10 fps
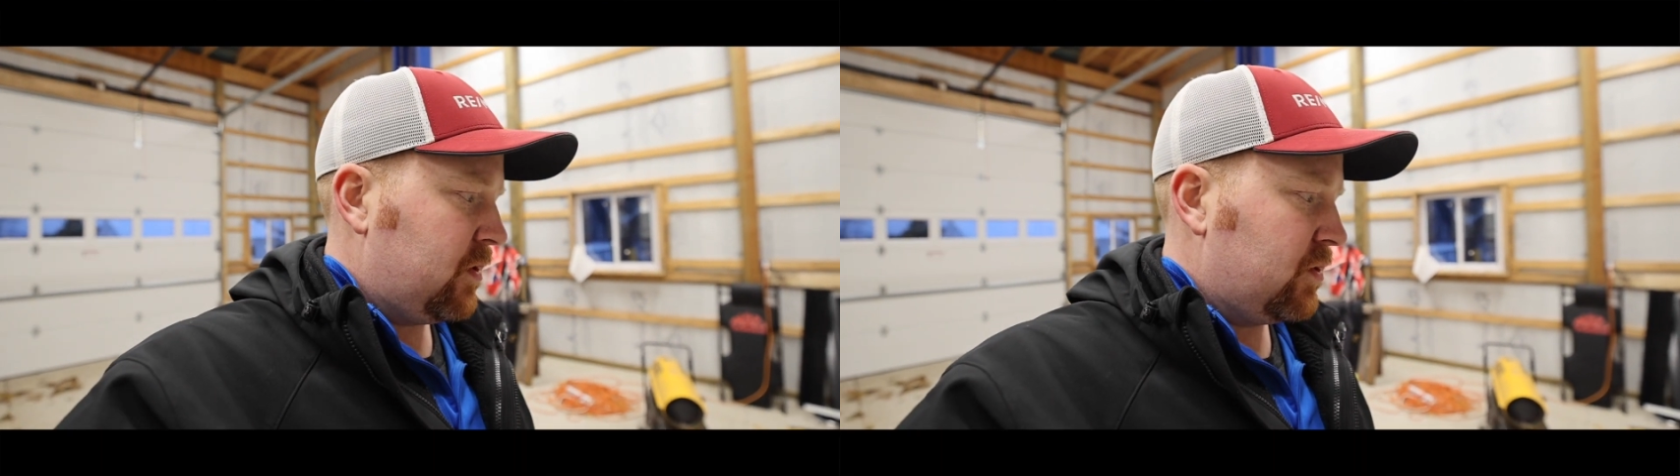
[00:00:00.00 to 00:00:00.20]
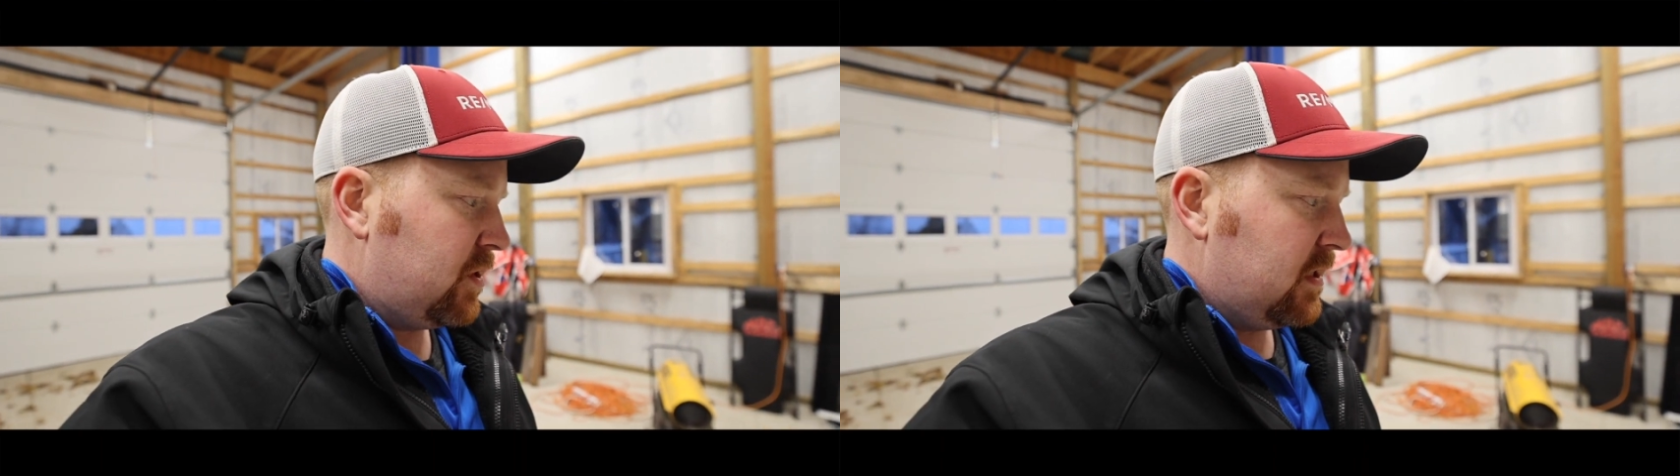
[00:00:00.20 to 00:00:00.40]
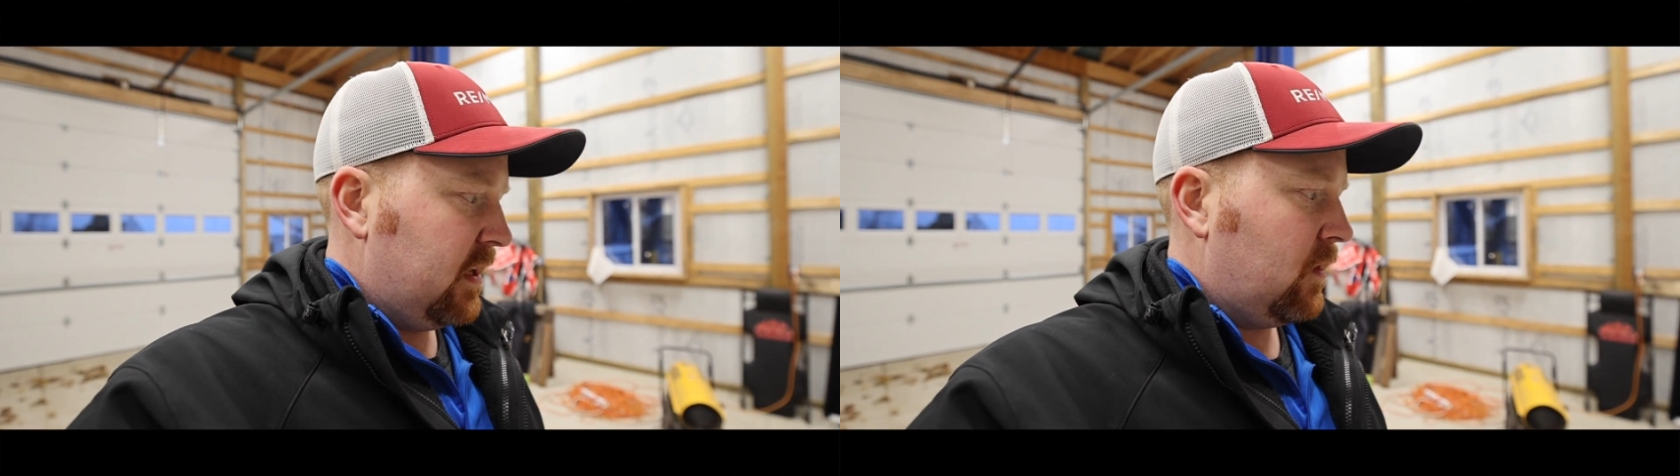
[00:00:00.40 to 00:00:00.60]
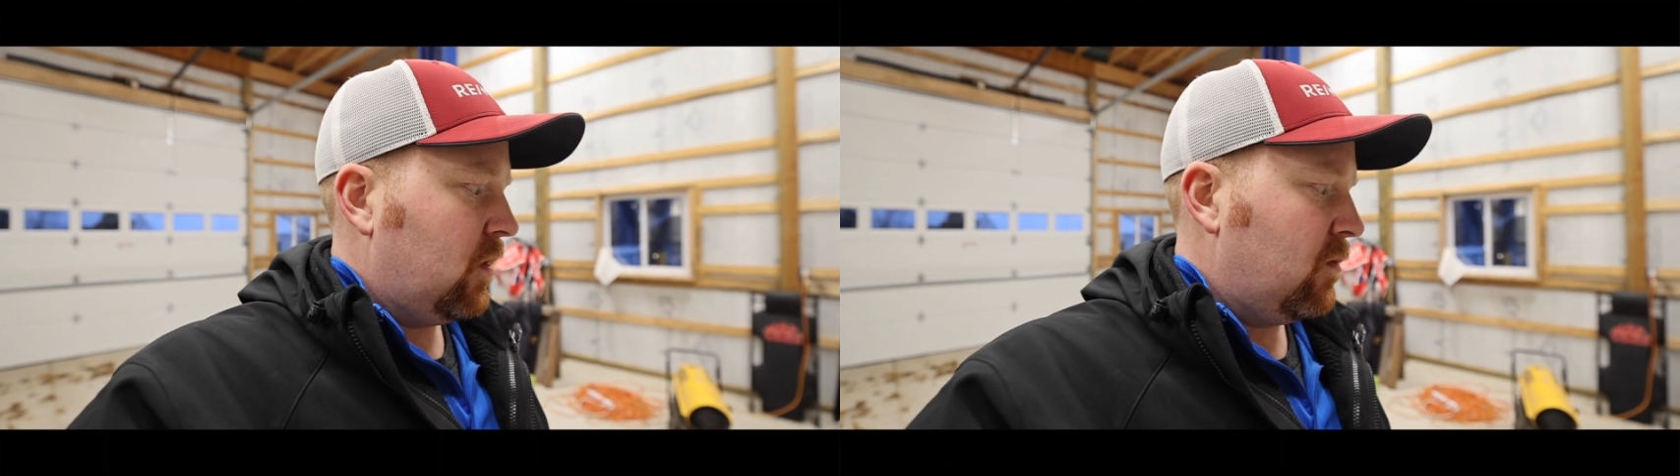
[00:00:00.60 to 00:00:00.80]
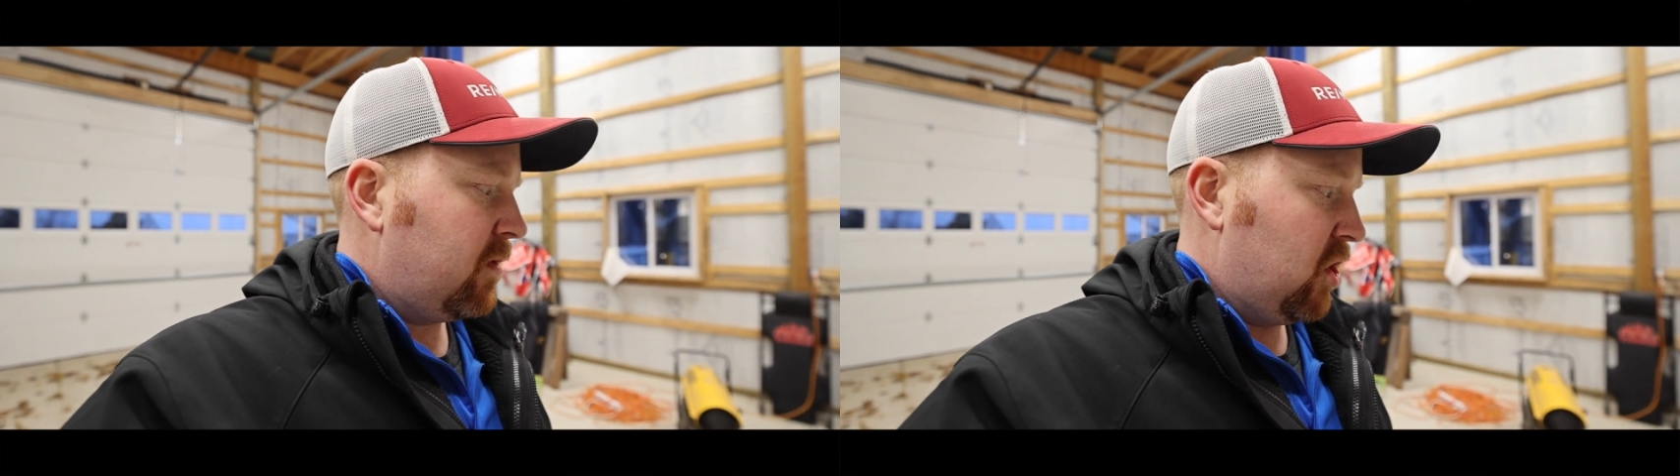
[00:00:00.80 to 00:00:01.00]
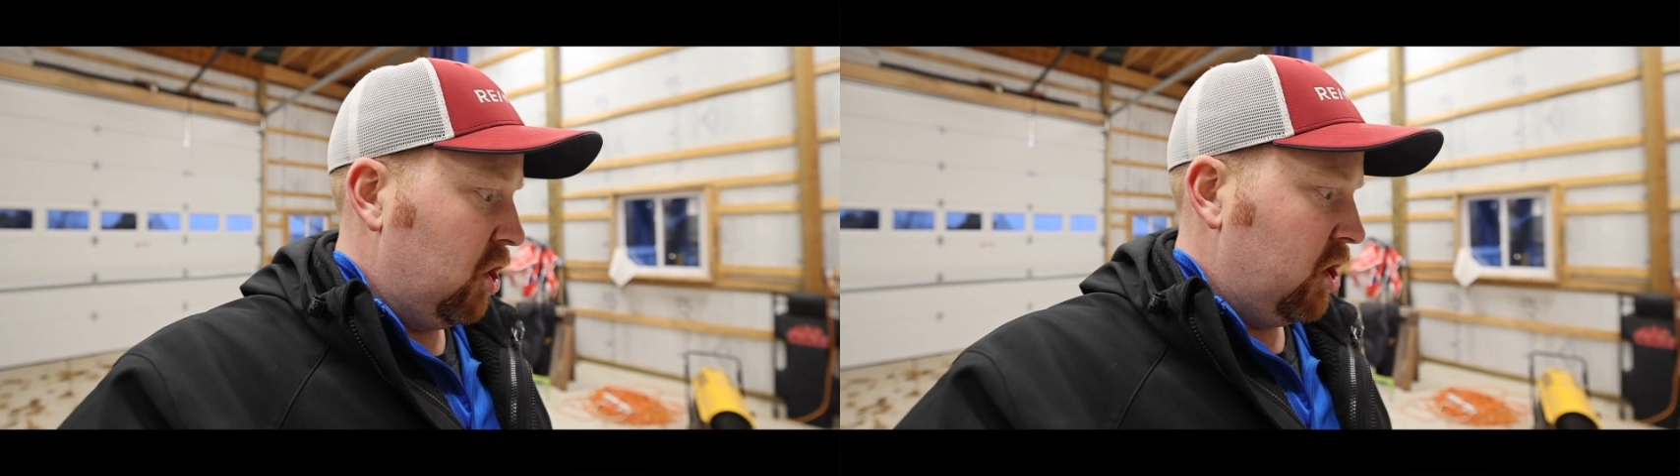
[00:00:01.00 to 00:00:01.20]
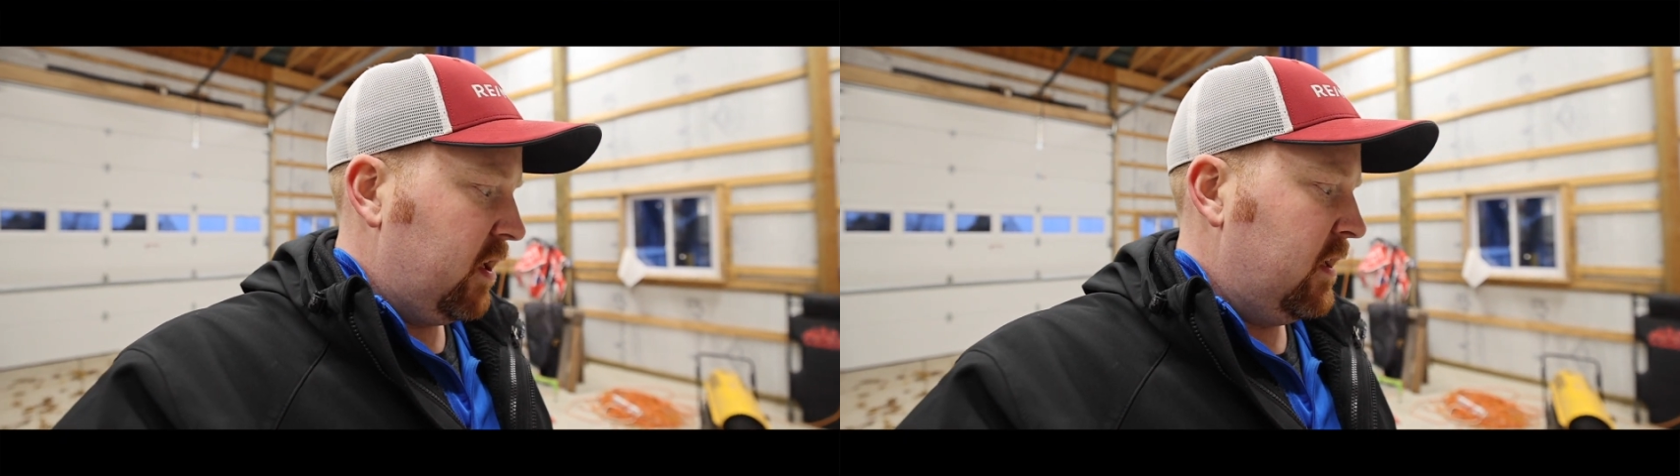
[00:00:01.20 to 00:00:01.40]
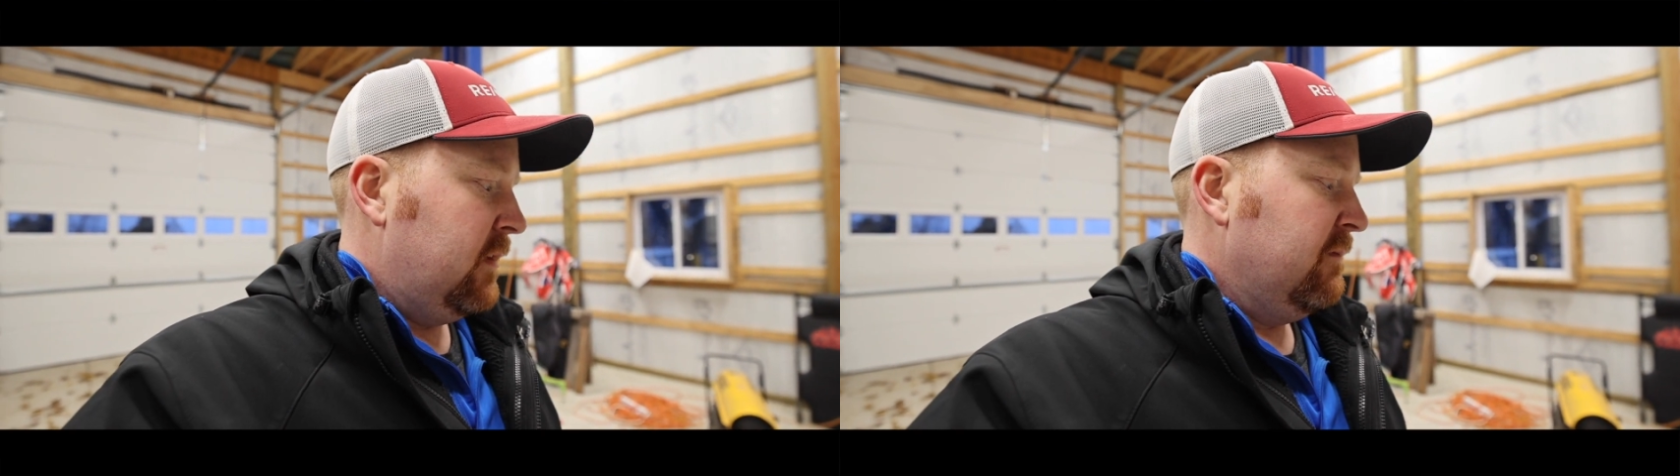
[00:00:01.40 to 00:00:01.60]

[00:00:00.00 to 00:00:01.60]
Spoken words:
so she's gonna lope good,